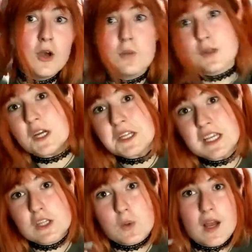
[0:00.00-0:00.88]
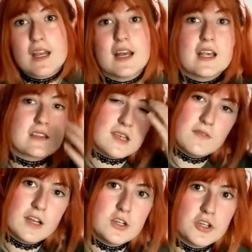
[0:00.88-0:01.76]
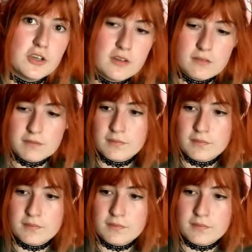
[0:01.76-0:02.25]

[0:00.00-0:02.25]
Which I think is quite a nice invention.